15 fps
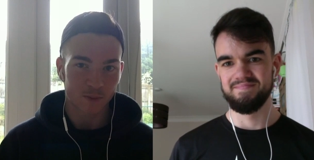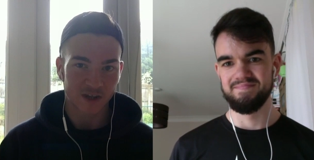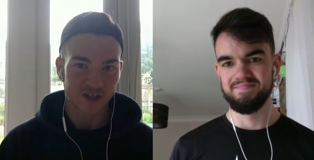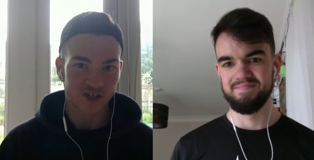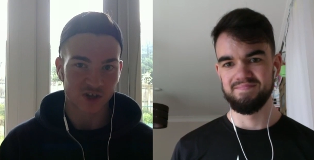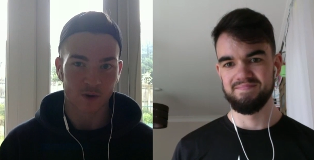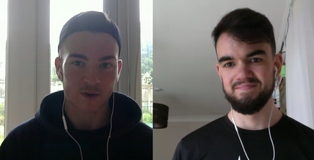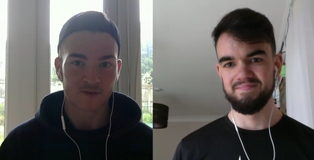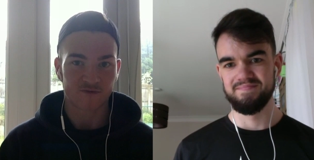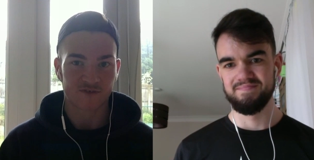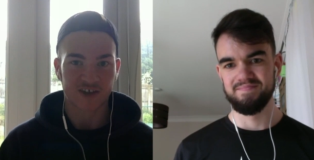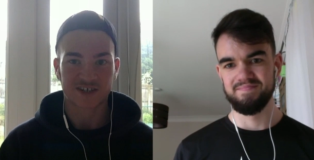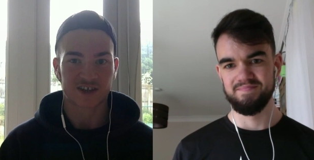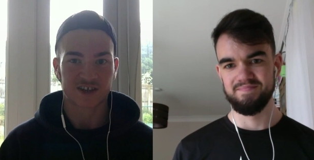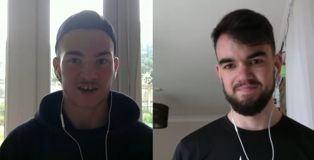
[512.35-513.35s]
Speaker 1: be so
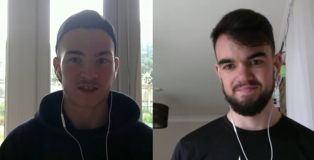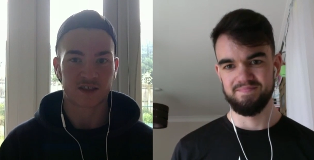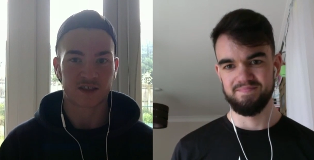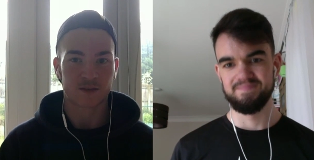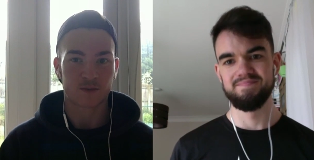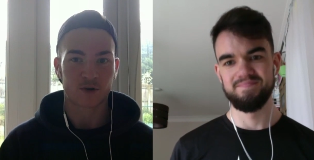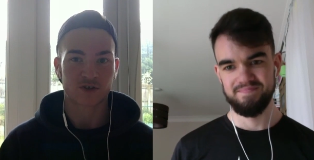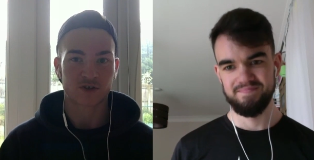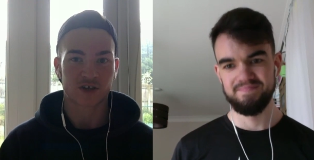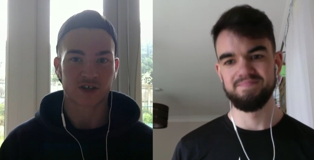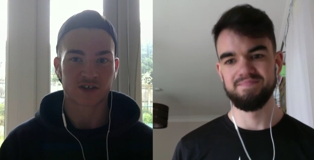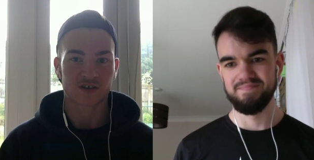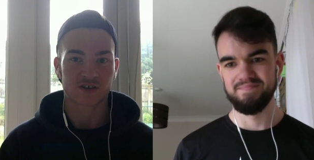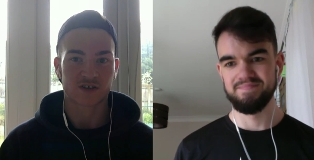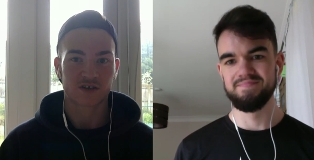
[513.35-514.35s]
invested in the
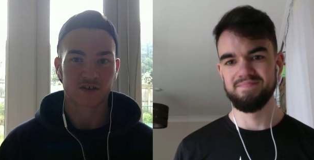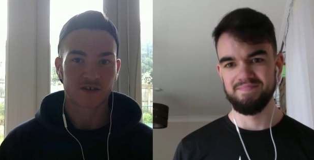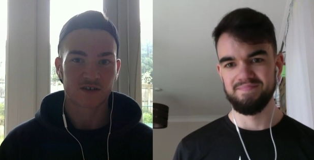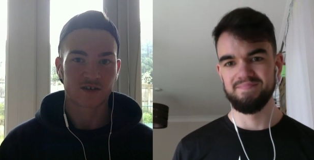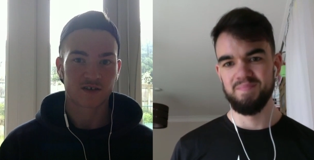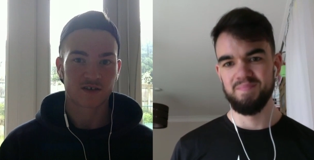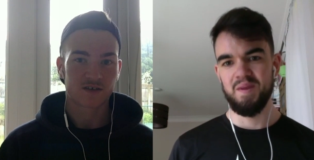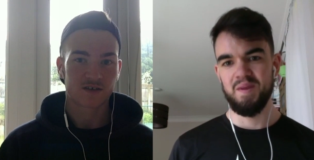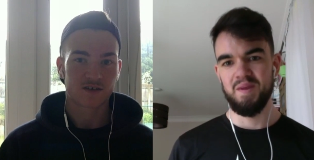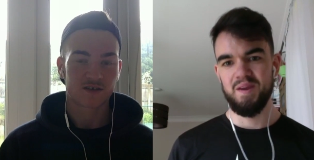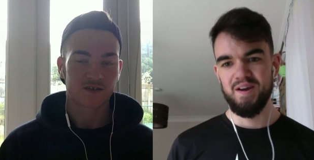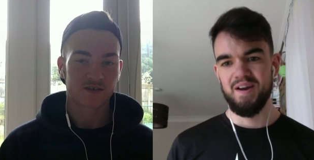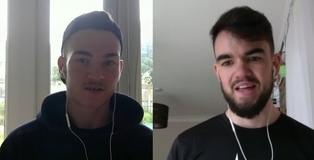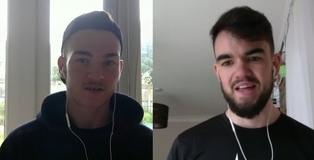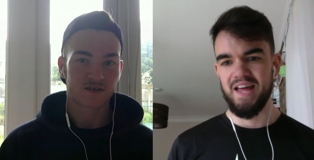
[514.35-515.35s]
process?
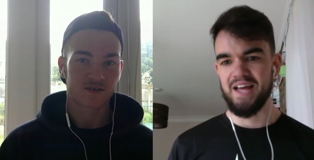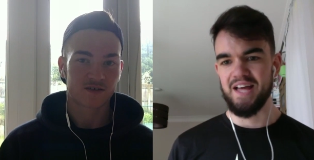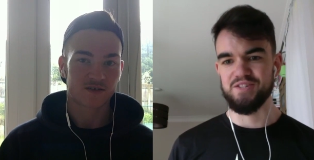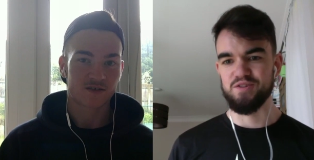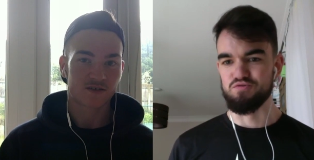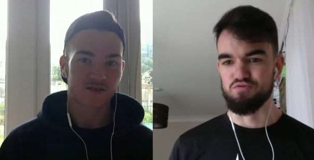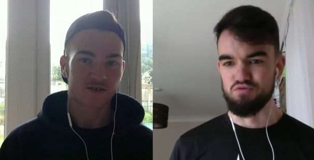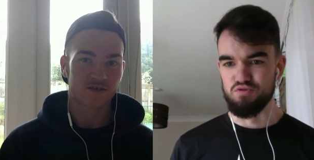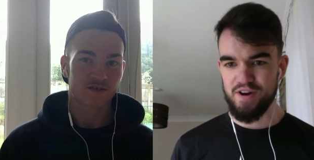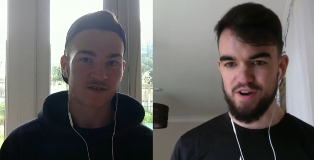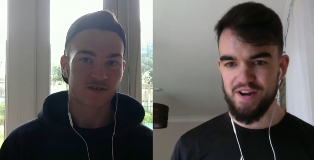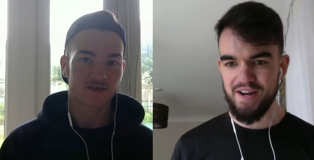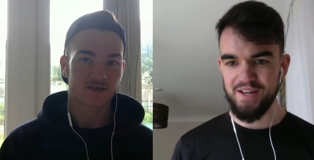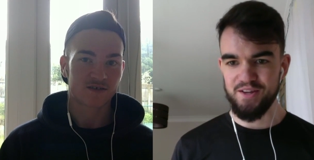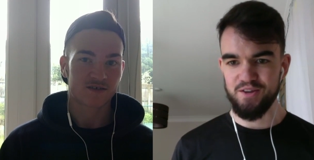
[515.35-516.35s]
Speaker 2: That's a
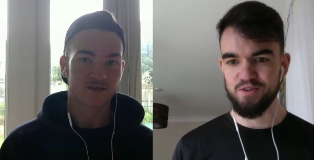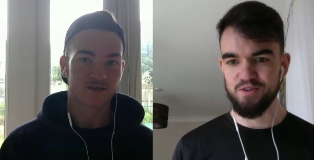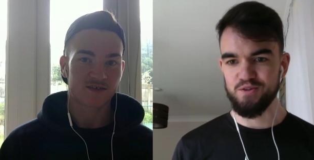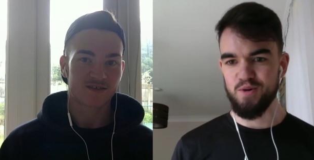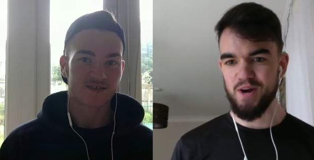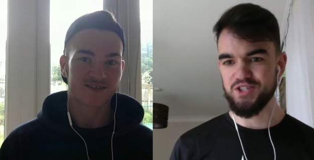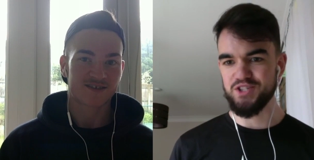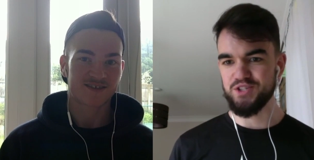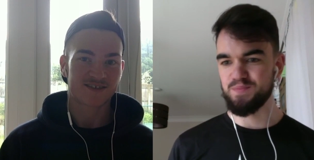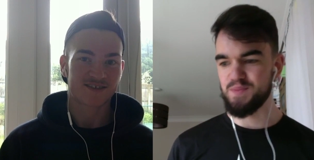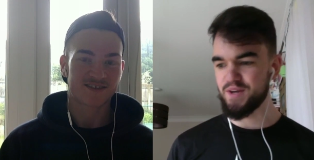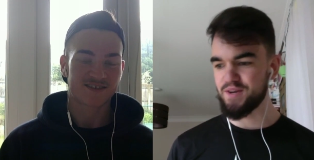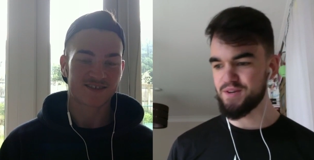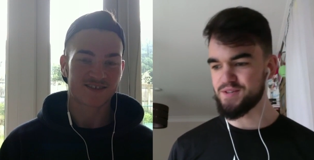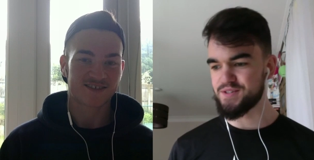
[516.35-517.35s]
really good question
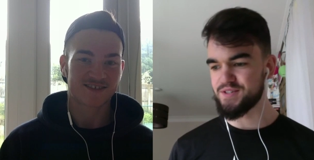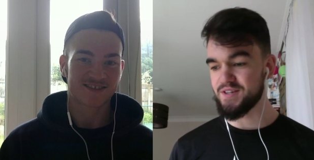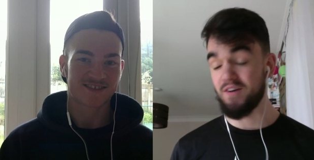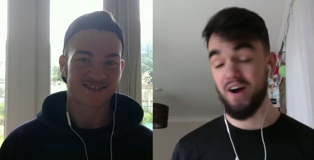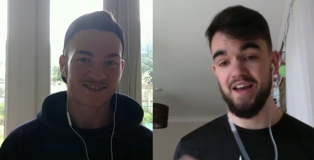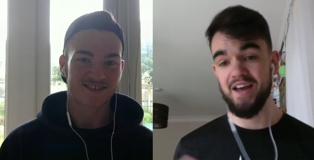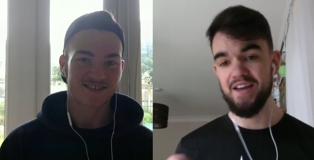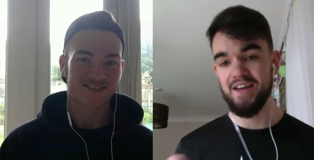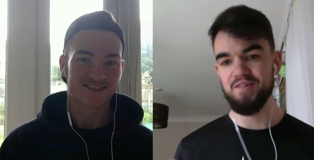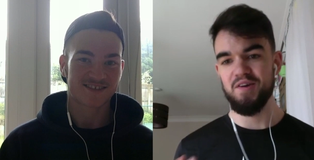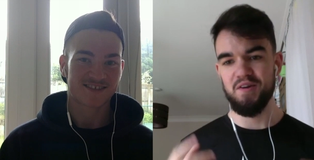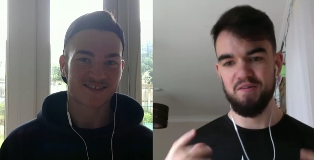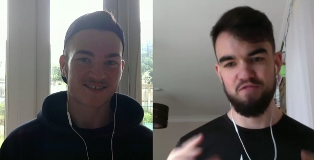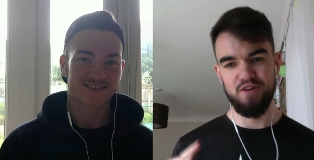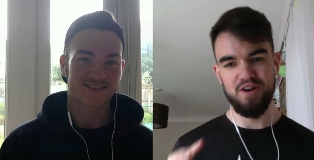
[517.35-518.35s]
because well, it, it
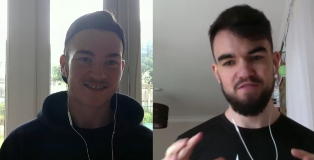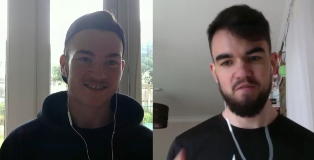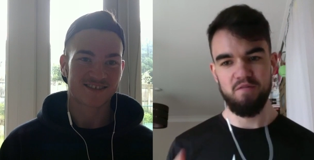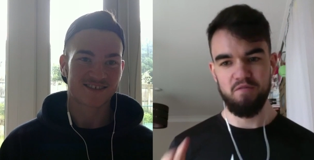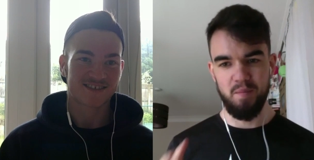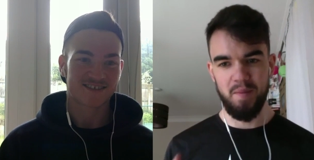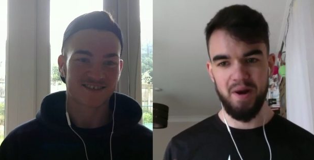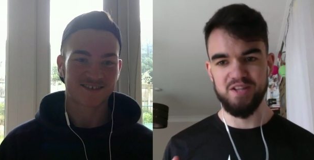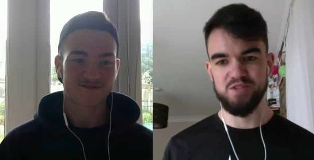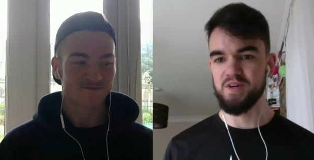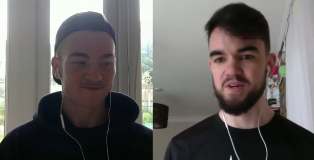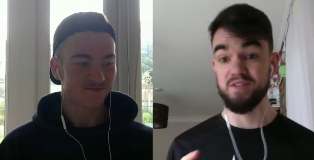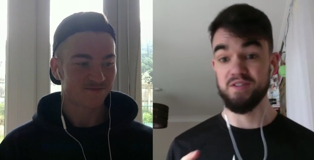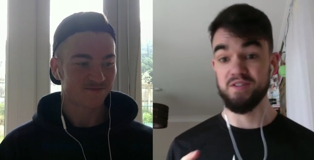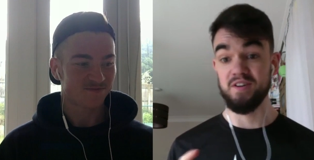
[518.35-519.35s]
really r- reminds me
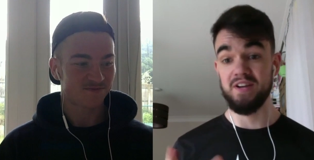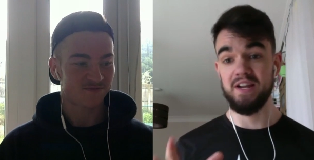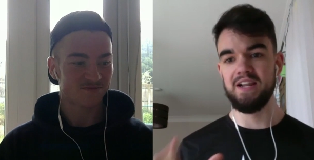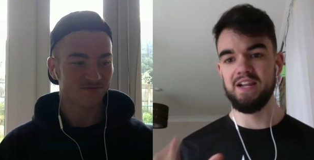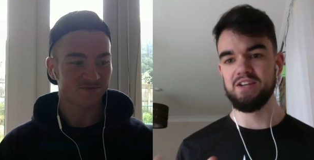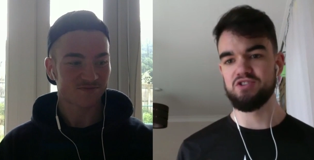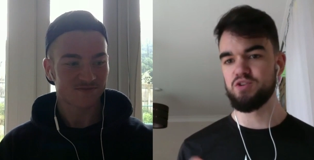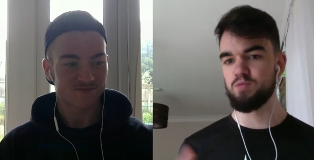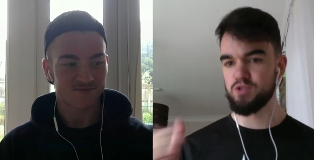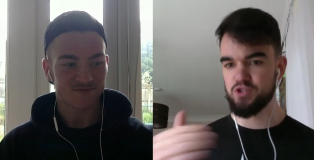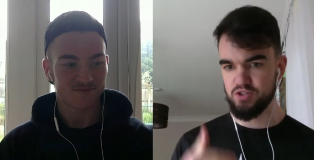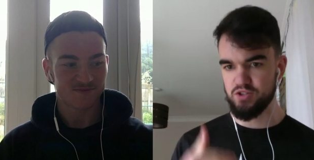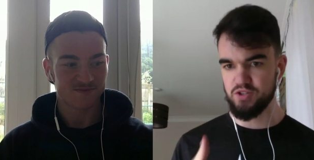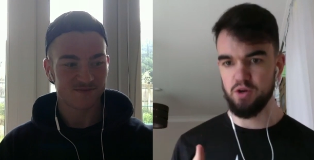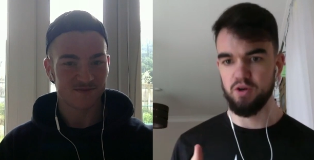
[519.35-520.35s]
because I, I, literally was
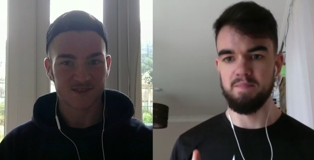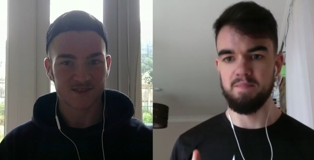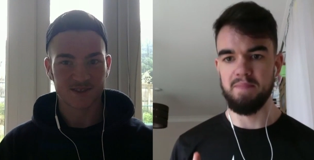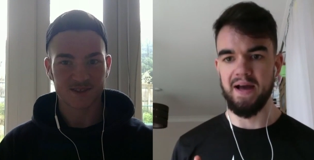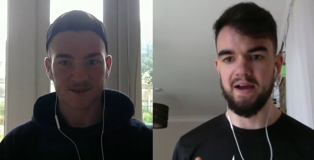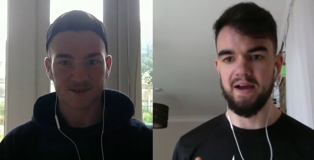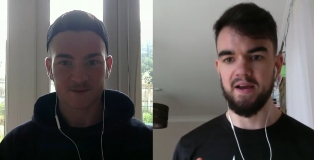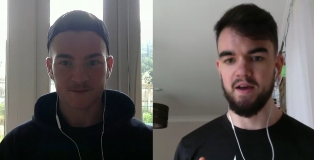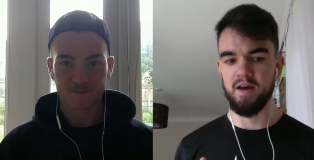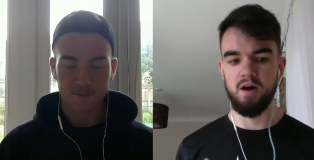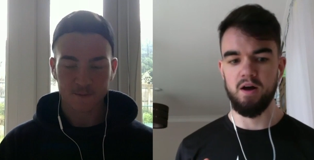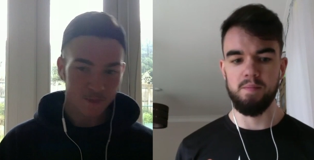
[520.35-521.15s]
just looking back at um,